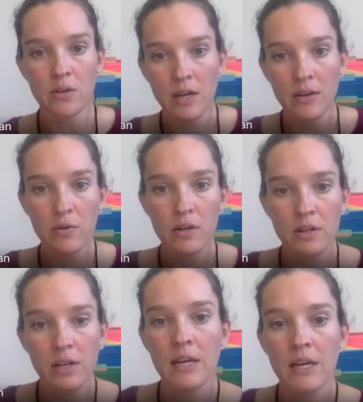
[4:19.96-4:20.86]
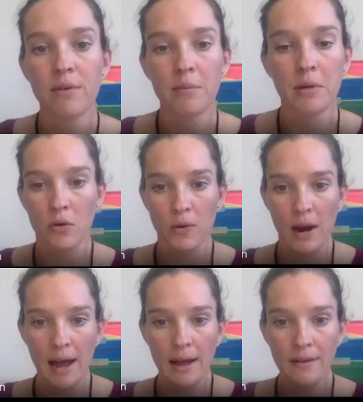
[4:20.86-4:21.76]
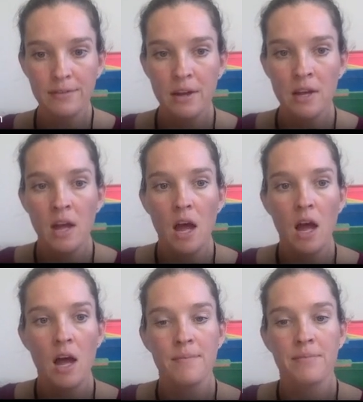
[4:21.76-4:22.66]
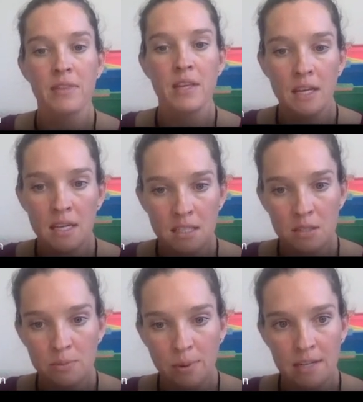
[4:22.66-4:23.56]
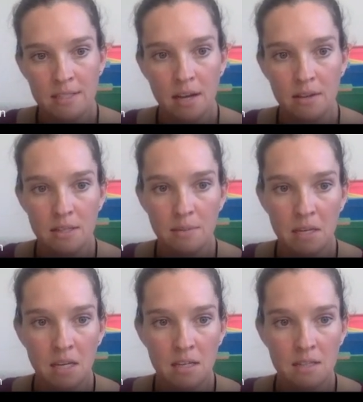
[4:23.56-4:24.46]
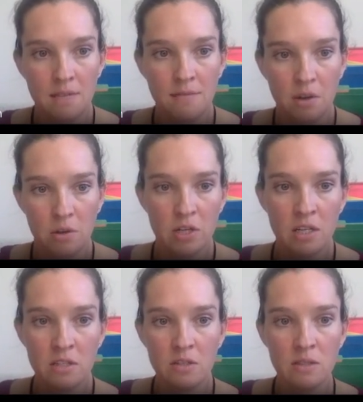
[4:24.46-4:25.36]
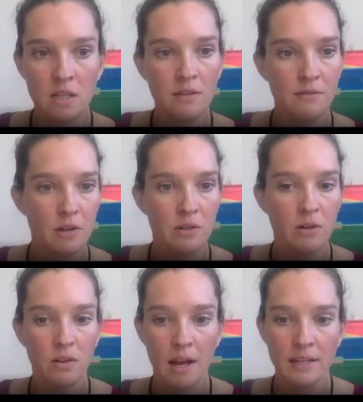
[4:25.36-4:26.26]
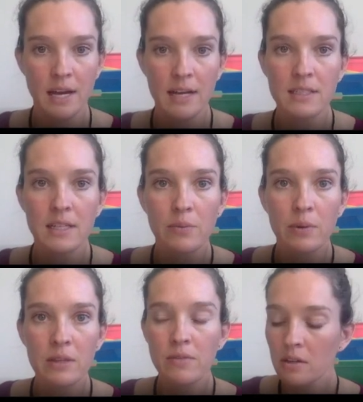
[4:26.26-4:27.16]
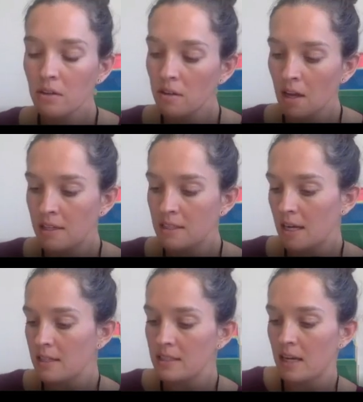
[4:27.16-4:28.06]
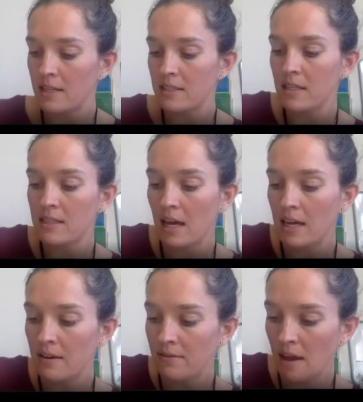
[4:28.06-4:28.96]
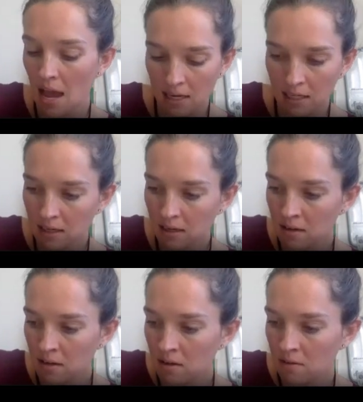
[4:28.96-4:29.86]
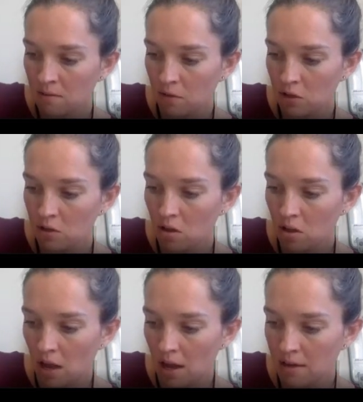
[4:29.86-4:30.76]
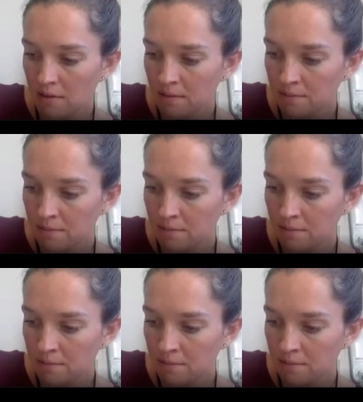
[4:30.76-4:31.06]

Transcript: if we're looking from a graph, the easiest way to tell something is a function is using the vertical line test. And what the vertical line test says is that if any vertical line,